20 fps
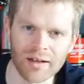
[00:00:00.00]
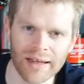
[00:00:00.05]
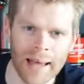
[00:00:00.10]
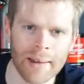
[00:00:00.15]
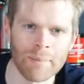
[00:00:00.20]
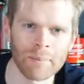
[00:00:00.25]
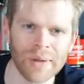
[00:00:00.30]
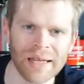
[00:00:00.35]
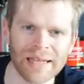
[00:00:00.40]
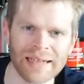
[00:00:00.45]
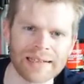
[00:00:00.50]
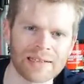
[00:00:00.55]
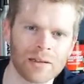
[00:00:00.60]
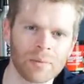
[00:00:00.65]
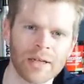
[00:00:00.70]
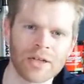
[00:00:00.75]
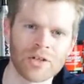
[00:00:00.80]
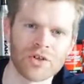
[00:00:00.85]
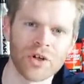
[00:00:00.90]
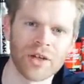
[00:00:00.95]
can be a little
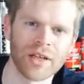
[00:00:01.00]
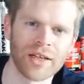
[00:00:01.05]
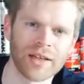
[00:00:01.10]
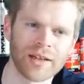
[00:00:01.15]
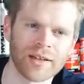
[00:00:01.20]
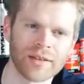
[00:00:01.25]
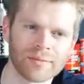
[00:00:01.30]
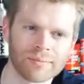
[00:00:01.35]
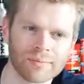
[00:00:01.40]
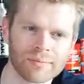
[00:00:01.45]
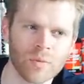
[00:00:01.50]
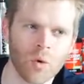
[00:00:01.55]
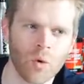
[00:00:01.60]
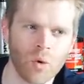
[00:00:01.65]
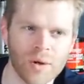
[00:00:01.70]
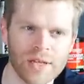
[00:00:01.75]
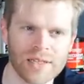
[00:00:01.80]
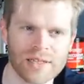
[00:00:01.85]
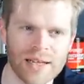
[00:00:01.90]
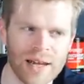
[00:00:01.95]
bit tricky and
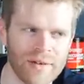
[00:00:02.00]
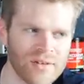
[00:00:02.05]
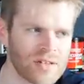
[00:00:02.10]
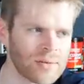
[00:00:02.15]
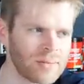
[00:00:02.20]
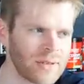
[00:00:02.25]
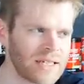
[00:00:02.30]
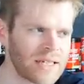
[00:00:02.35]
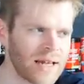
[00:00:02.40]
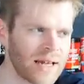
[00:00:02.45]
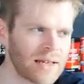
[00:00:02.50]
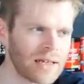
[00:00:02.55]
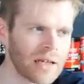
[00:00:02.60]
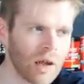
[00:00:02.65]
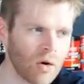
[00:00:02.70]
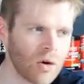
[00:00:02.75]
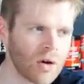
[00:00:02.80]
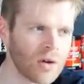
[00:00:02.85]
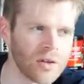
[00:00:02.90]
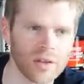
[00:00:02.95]
always inevitably take
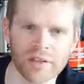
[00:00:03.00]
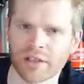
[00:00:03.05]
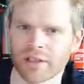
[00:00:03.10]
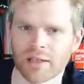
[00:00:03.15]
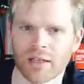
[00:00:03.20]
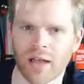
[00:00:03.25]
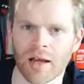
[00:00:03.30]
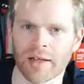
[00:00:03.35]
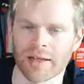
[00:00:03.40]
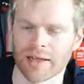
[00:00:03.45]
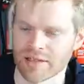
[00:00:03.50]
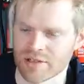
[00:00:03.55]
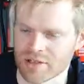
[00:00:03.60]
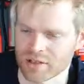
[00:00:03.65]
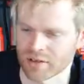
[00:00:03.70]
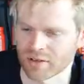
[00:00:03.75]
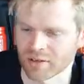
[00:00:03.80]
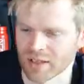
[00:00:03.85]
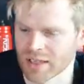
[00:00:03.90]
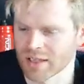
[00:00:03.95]
longer than you'd like it
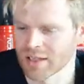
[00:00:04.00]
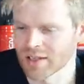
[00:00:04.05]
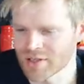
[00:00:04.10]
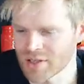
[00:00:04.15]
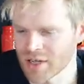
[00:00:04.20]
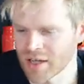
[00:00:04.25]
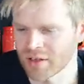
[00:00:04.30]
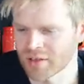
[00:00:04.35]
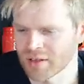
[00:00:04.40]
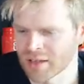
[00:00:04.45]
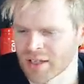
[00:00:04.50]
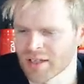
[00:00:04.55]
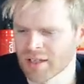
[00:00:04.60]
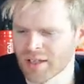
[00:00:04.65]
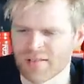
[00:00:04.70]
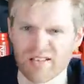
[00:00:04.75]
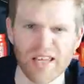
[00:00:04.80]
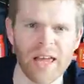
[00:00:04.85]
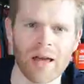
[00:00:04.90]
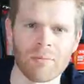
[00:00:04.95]
to. So
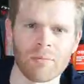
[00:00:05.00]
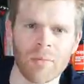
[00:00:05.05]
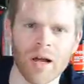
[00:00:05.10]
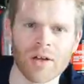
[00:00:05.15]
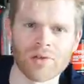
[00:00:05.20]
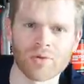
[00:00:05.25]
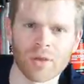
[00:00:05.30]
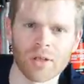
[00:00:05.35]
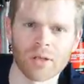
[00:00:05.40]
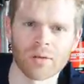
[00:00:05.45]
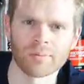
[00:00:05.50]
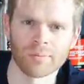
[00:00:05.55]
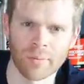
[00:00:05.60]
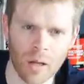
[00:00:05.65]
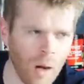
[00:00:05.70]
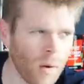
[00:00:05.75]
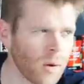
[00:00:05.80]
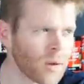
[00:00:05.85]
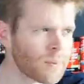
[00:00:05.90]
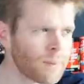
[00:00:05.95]
yeah, might as well
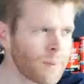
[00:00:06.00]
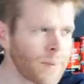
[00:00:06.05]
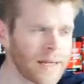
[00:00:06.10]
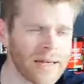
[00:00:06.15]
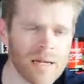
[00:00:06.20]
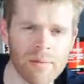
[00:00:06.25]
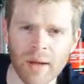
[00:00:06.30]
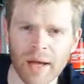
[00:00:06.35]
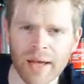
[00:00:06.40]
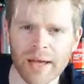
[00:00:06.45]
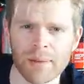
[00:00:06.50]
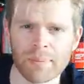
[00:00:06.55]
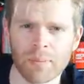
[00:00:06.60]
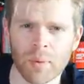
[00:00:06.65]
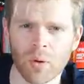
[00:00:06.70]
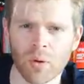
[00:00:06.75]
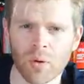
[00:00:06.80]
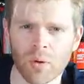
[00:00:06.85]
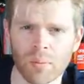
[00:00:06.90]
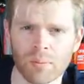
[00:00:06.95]
go on eBay
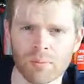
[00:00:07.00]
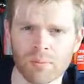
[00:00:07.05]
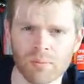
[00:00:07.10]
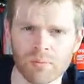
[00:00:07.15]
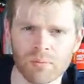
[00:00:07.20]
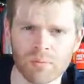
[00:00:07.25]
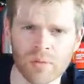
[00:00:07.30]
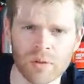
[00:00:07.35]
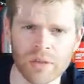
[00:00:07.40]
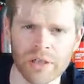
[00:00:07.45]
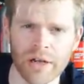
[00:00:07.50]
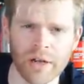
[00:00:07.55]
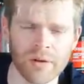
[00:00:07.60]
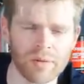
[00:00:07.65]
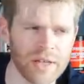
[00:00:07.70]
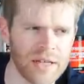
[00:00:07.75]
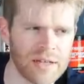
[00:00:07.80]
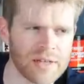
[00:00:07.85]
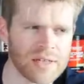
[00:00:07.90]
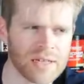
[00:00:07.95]
or, you
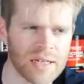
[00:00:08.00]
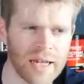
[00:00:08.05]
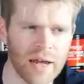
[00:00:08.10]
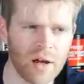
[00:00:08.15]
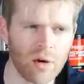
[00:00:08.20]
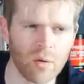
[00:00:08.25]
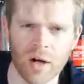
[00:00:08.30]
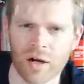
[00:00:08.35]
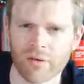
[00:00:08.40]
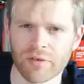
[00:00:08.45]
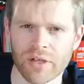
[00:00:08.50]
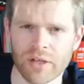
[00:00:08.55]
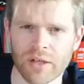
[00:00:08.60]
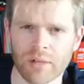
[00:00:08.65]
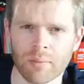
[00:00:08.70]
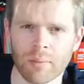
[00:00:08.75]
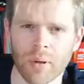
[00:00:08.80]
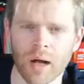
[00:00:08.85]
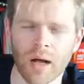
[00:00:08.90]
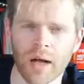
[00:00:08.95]
know, the internet or wherever you
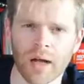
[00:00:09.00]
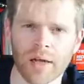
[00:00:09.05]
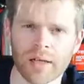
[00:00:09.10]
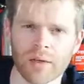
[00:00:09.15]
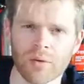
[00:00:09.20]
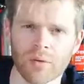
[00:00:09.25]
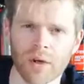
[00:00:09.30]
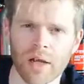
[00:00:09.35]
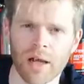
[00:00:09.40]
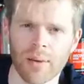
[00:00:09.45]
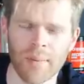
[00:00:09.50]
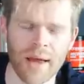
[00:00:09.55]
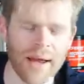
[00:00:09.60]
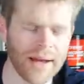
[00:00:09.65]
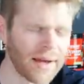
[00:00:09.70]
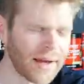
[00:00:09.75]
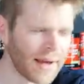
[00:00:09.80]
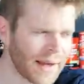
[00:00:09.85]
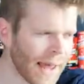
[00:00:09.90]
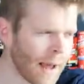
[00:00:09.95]
can buy a rear
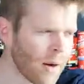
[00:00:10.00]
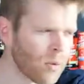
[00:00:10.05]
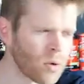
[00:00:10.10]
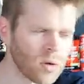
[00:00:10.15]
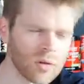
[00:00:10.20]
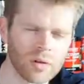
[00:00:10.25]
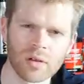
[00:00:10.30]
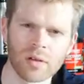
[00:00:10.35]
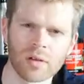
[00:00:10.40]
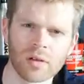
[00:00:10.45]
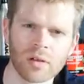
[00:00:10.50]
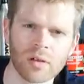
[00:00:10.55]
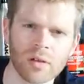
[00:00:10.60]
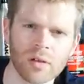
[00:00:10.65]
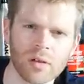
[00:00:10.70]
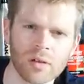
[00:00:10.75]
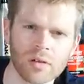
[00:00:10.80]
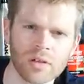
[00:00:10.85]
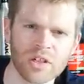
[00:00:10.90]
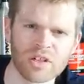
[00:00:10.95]
mech and get one
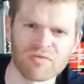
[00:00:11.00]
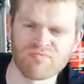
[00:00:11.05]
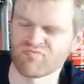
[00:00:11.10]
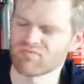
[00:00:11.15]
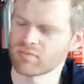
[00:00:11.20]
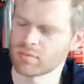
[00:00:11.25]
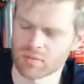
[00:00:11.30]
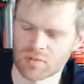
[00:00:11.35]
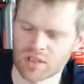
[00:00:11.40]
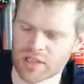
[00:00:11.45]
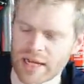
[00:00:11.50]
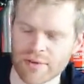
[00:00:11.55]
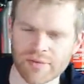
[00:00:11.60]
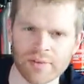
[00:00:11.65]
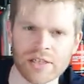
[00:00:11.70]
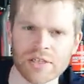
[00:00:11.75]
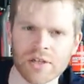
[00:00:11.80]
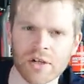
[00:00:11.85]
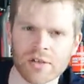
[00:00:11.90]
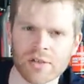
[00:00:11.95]
just
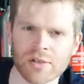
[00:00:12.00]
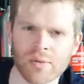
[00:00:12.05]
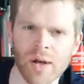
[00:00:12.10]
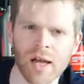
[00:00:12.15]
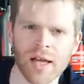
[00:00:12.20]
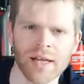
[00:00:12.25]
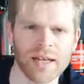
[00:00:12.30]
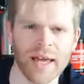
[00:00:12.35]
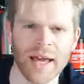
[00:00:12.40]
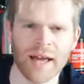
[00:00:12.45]
safely tucked away